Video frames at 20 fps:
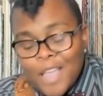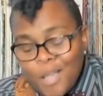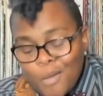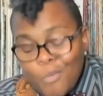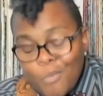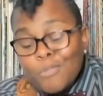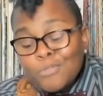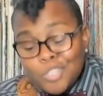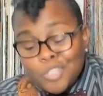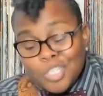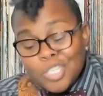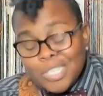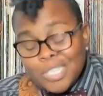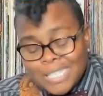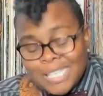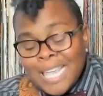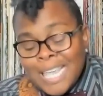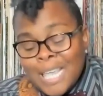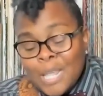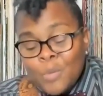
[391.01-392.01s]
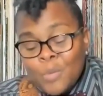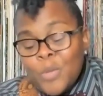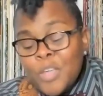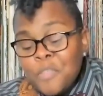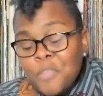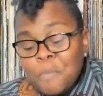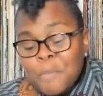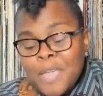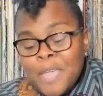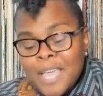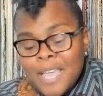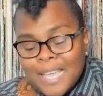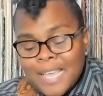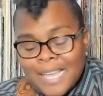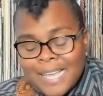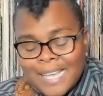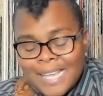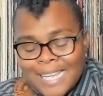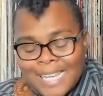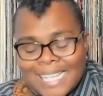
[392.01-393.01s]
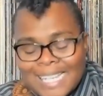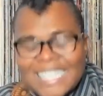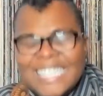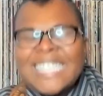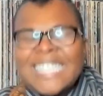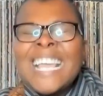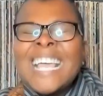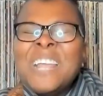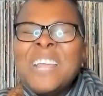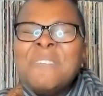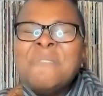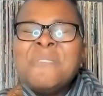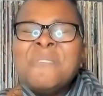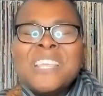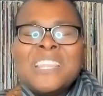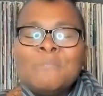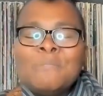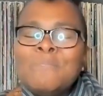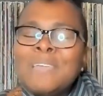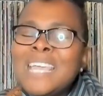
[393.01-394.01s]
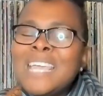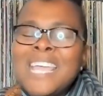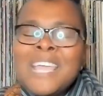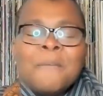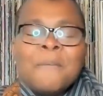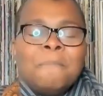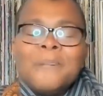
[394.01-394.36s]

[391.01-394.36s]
Won't you sing it with me? Sing it with me,